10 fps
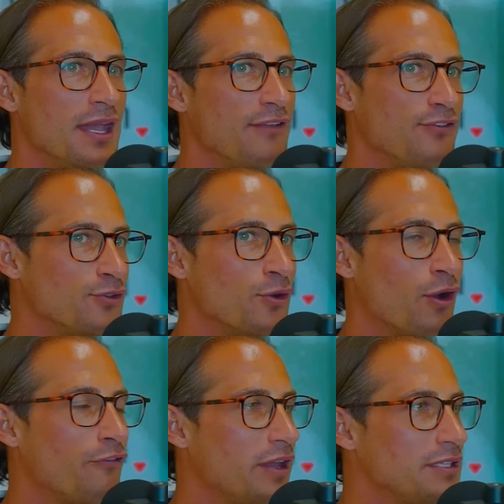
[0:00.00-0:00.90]
if you don't
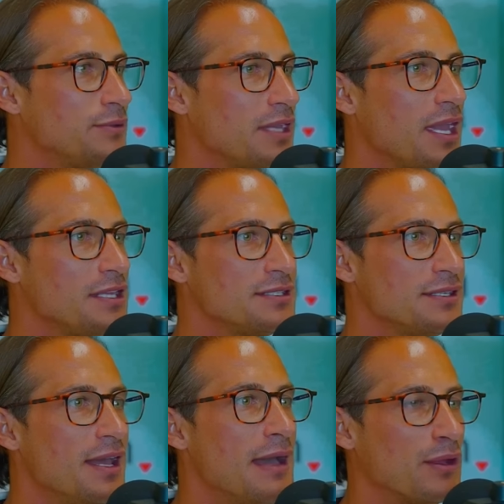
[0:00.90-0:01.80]
offer education.
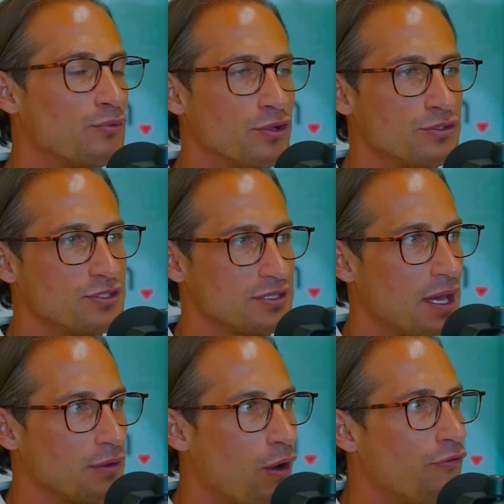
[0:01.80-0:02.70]
But once you
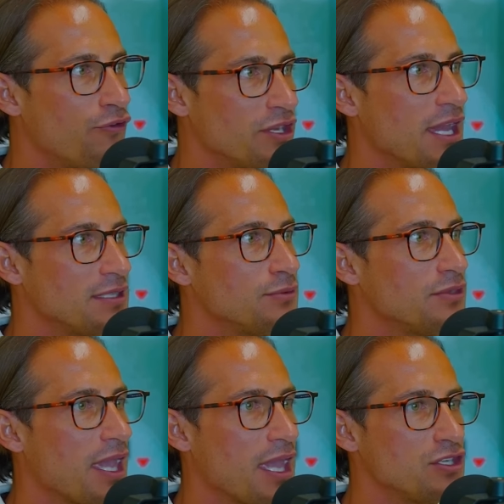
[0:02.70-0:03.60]
start offering
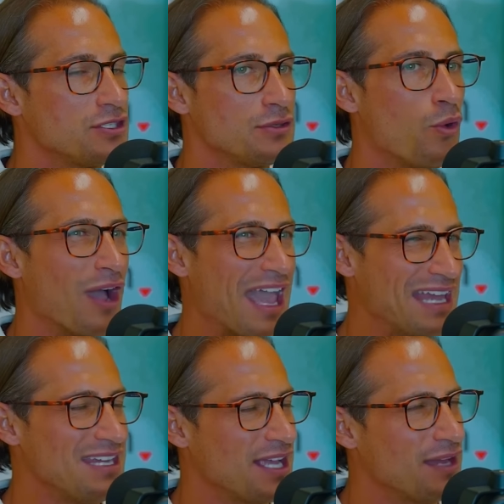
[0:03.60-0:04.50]
education or
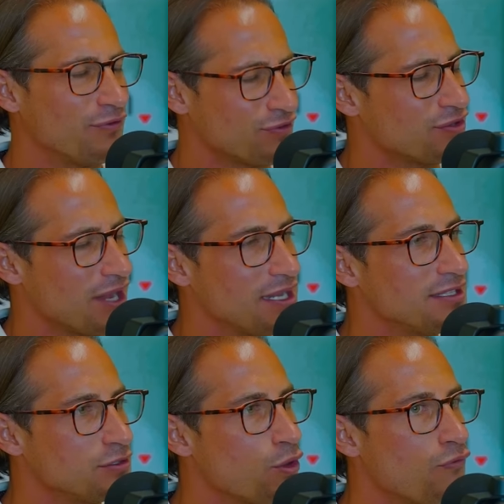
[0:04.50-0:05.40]
any kind of trading
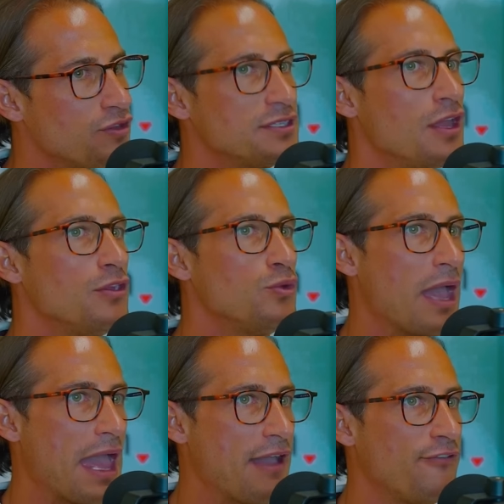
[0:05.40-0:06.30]
service, you
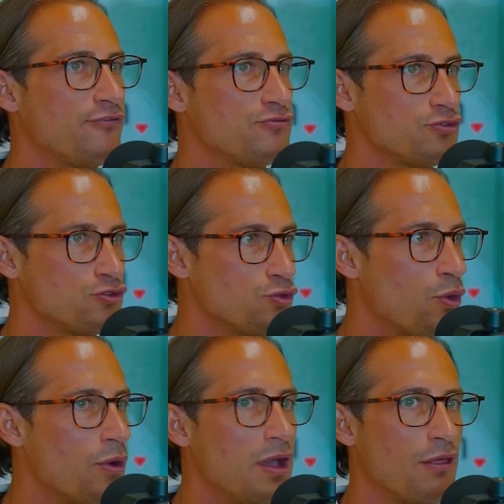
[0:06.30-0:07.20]
have to
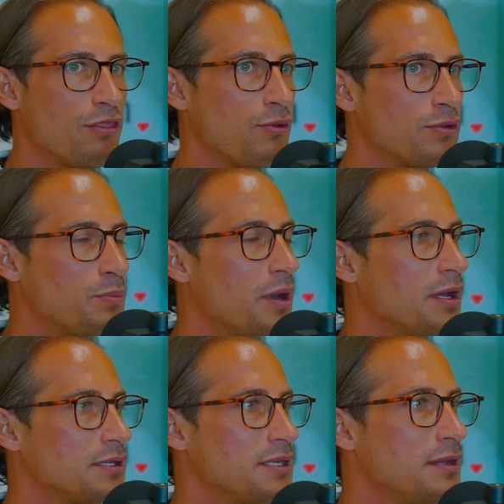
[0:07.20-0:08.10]
show
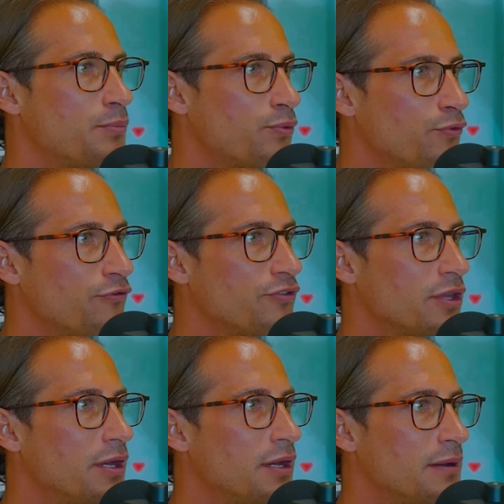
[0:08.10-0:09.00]
third-party approved
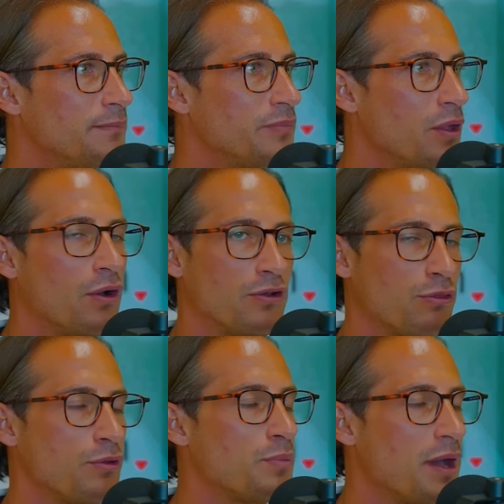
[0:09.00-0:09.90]
or
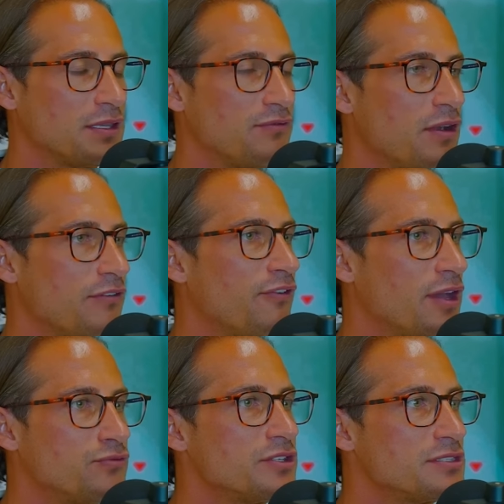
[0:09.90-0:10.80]
third-party verified
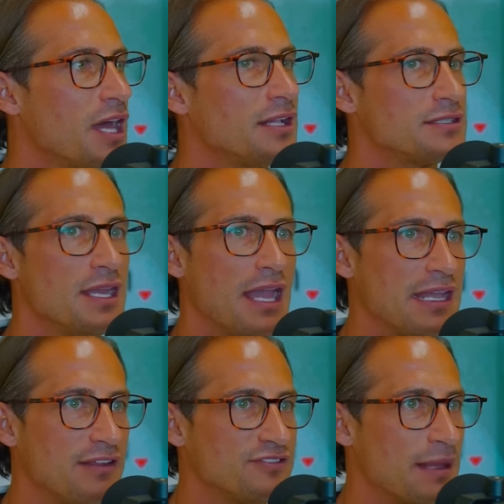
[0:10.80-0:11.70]
results. And
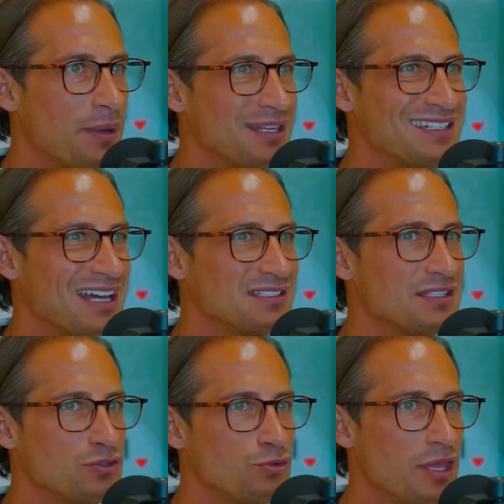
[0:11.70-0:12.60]
if somebody
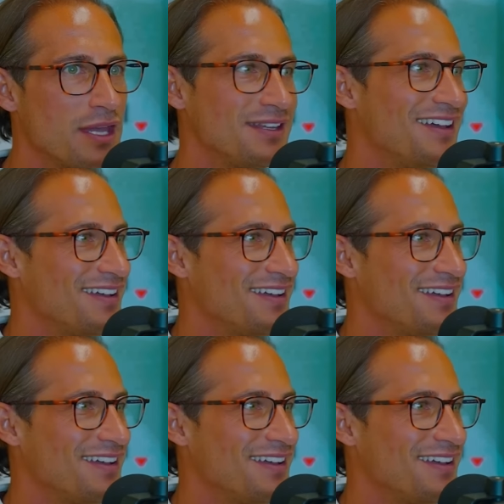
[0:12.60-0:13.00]
doesn't do that,